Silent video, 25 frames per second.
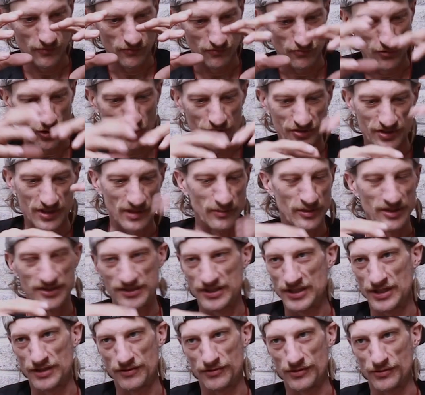rotting
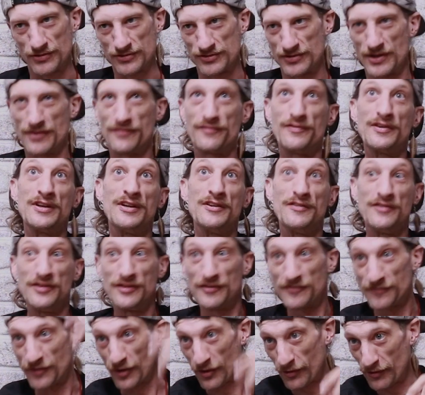material. So everything that in
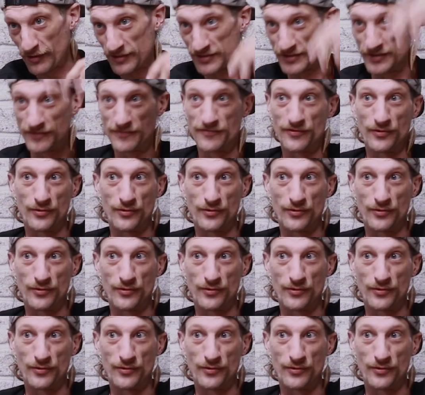the forest that